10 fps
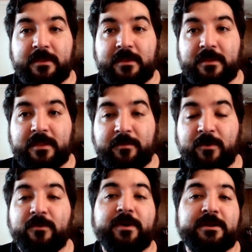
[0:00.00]
the more
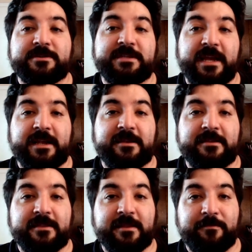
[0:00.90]
we understand,
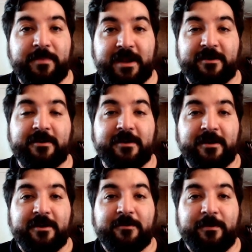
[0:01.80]
the better
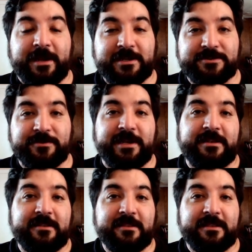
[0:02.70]
we can treat
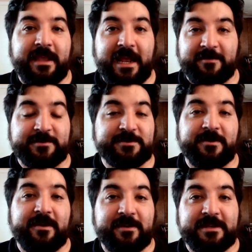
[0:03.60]
the animals
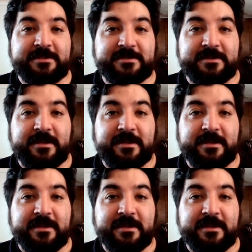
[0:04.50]
around us.